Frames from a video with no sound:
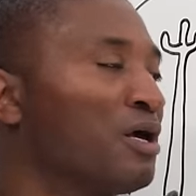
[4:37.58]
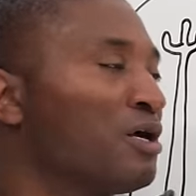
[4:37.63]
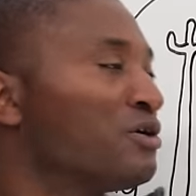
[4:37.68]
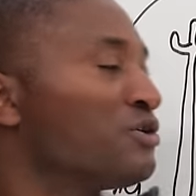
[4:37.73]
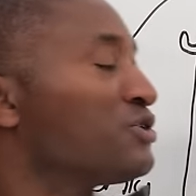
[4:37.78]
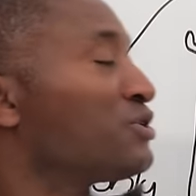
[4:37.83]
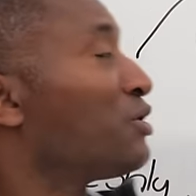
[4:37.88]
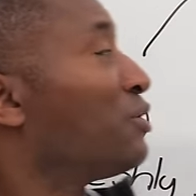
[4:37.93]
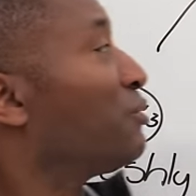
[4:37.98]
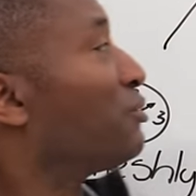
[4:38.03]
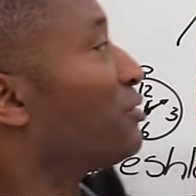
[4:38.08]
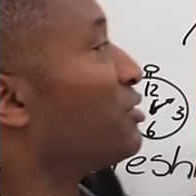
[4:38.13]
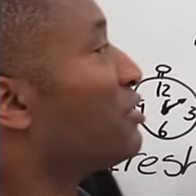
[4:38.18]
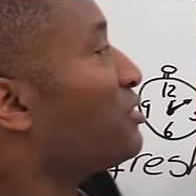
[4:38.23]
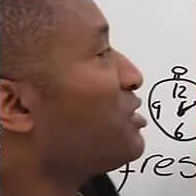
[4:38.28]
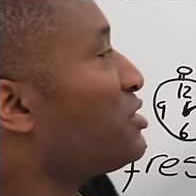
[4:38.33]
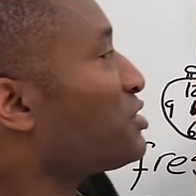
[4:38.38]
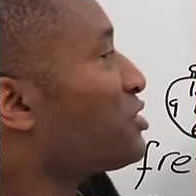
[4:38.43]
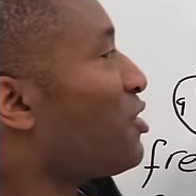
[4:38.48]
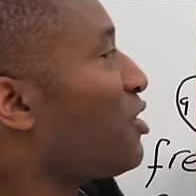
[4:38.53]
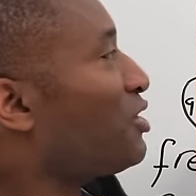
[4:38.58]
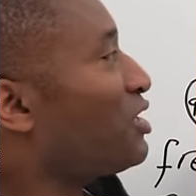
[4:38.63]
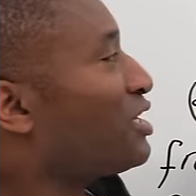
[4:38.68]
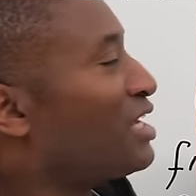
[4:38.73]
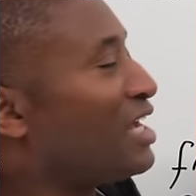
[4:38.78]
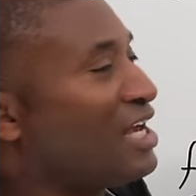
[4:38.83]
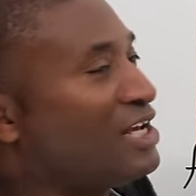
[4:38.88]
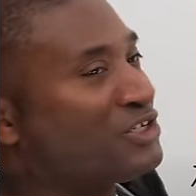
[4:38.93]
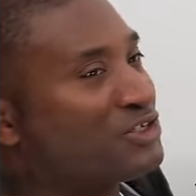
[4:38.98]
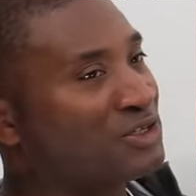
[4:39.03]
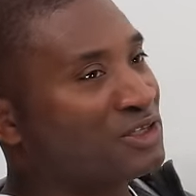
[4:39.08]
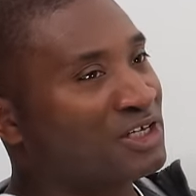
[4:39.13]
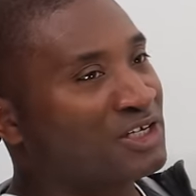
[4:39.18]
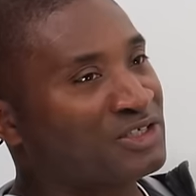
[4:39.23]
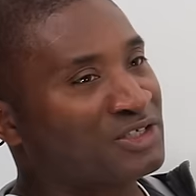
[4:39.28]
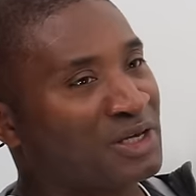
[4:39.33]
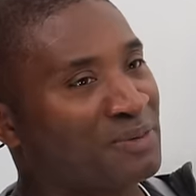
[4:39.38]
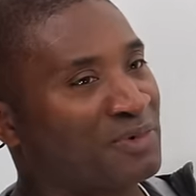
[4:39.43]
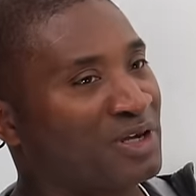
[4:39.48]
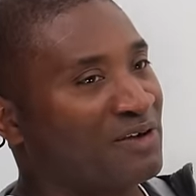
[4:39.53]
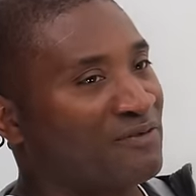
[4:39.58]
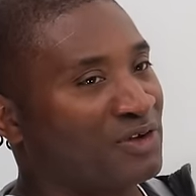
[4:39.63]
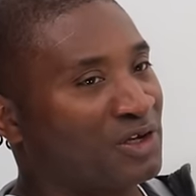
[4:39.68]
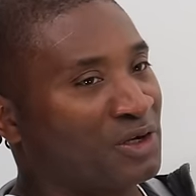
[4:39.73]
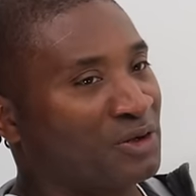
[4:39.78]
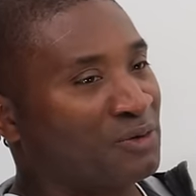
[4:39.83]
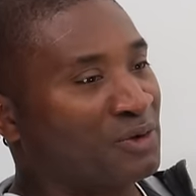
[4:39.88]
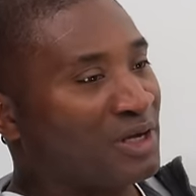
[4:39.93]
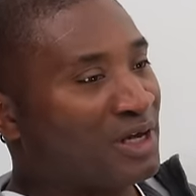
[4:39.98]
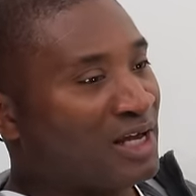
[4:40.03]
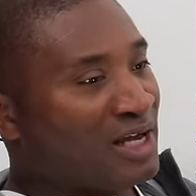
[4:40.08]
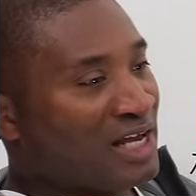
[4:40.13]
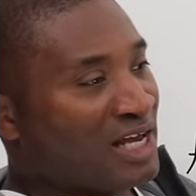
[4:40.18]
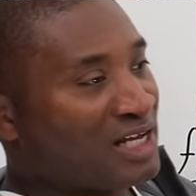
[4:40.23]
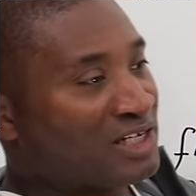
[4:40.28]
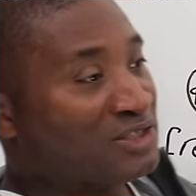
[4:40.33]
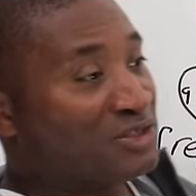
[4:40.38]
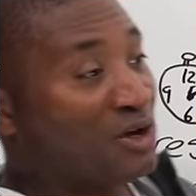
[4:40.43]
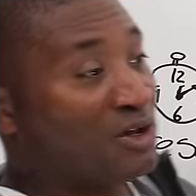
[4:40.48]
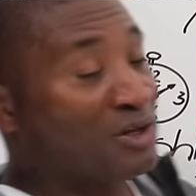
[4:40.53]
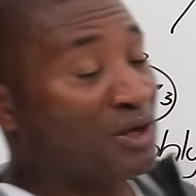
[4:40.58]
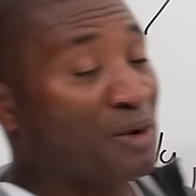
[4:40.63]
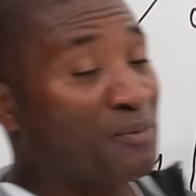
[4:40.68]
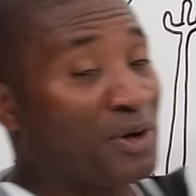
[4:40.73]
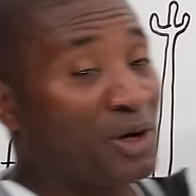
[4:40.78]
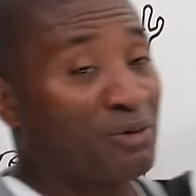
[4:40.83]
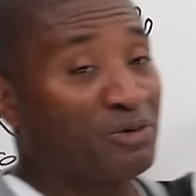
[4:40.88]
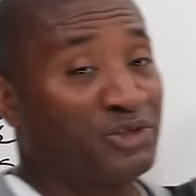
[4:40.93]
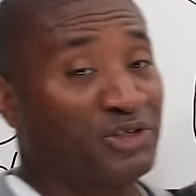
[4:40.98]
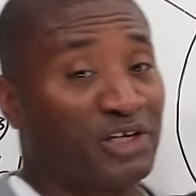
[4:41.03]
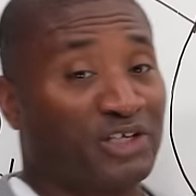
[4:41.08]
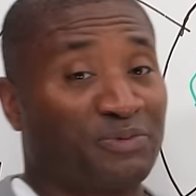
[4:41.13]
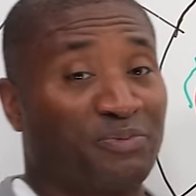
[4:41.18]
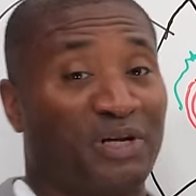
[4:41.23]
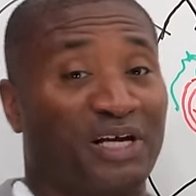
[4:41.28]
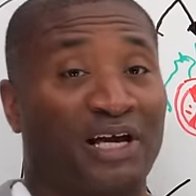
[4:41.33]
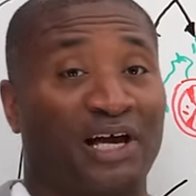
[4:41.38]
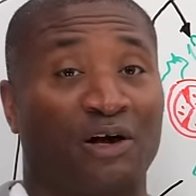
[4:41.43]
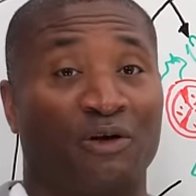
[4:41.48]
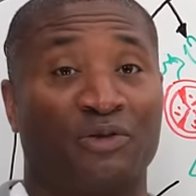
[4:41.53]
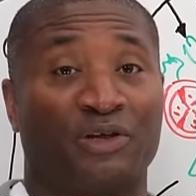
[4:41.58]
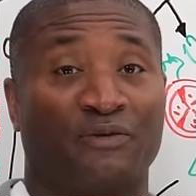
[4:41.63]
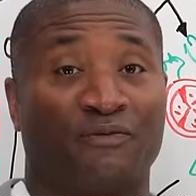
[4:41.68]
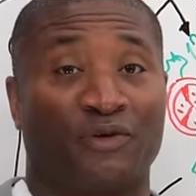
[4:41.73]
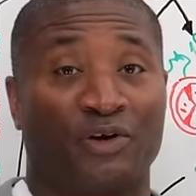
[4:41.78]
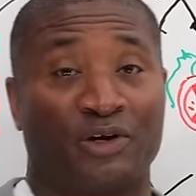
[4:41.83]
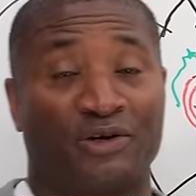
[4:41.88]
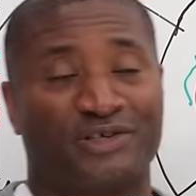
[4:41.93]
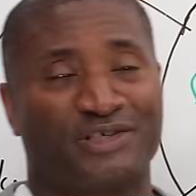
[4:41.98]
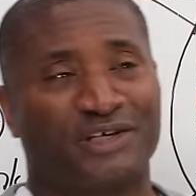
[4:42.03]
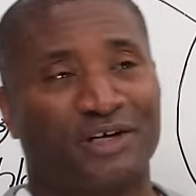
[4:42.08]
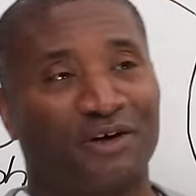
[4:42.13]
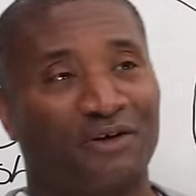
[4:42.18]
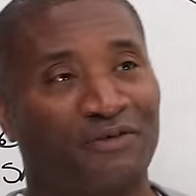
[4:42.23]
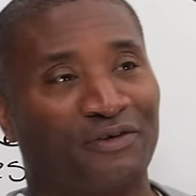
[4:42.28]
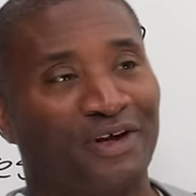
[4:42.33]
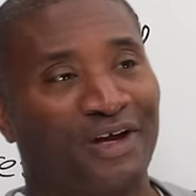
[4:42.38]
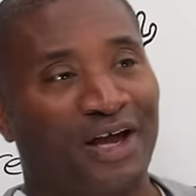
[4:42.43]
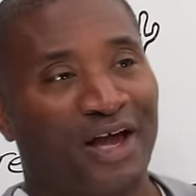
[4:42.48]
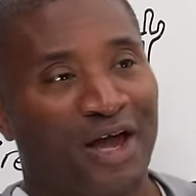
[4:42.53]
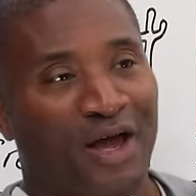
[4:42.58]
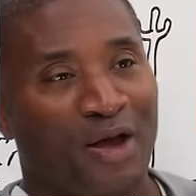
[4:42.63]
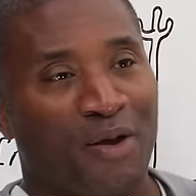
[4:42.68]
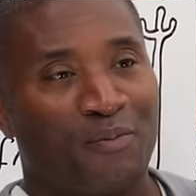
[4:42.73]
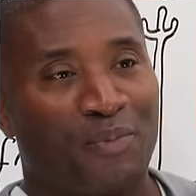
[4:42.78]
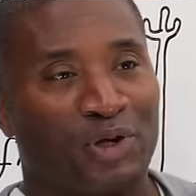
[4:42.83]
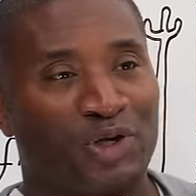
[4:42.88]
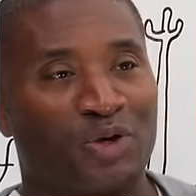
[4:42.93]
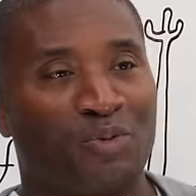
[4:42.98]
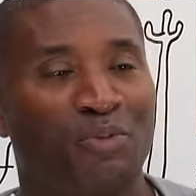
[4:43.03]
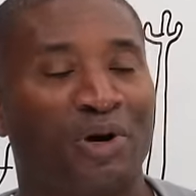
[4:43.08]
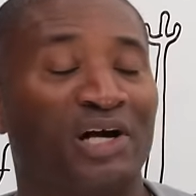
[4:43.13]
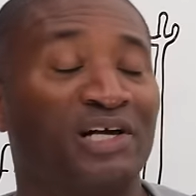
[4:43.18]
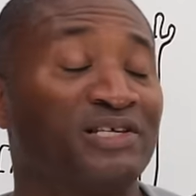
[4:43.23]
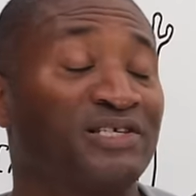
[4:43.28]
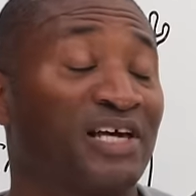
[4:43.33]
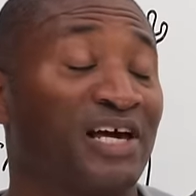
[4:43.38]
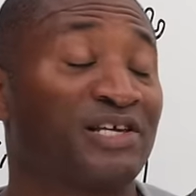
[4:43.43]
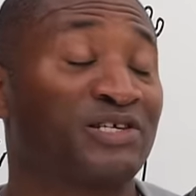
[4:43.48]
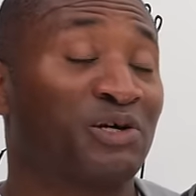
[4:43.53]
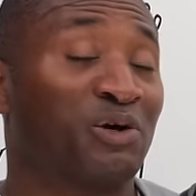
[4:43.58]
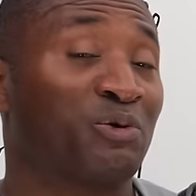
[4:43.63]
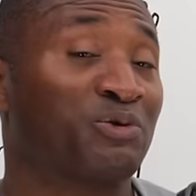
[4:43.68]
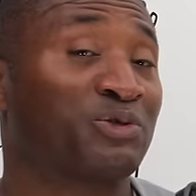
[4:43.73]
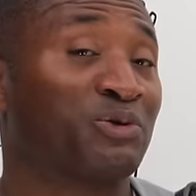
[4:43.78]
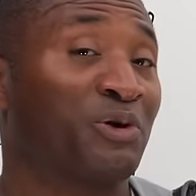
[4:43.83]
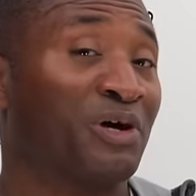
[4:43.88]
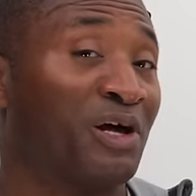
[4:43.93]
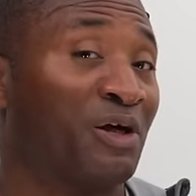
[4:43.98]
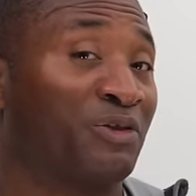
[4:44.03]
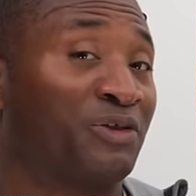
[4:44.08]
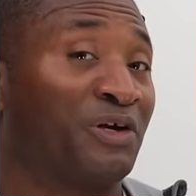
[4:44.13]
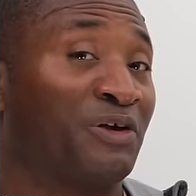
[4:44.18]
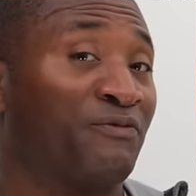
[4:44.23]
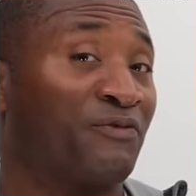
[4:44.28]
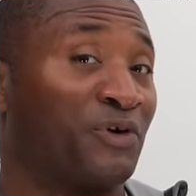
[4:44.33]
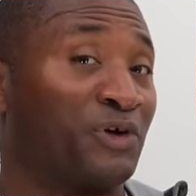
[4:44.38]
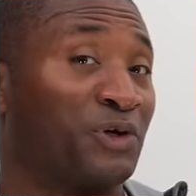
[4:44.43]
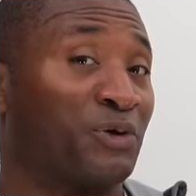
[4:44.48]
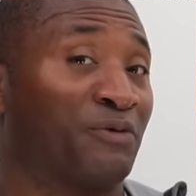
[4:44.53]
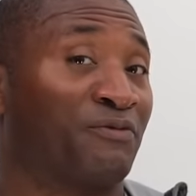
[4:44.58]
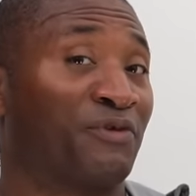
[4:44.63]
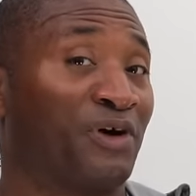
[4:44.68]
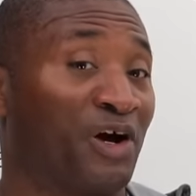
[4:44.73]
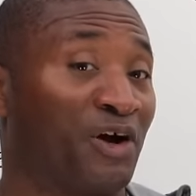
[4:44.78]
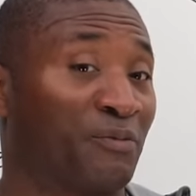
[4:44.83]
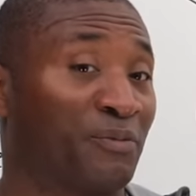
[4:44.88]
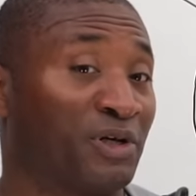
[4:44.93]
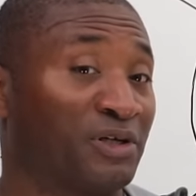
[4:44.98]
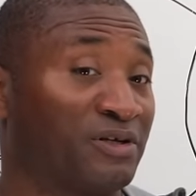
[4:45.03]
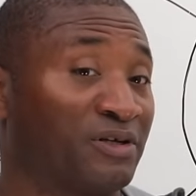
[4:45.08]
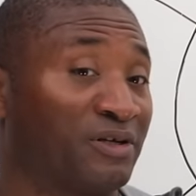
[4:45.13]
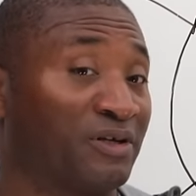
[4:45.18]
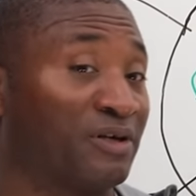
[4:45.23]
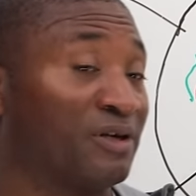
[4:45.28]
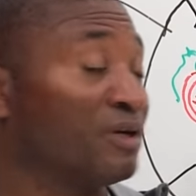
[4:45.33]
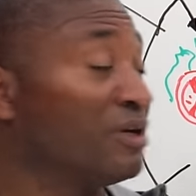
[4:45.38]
So this collocation list I'm giving you is not about just being healthy for yourself, but you might say it's also healthy for your environment.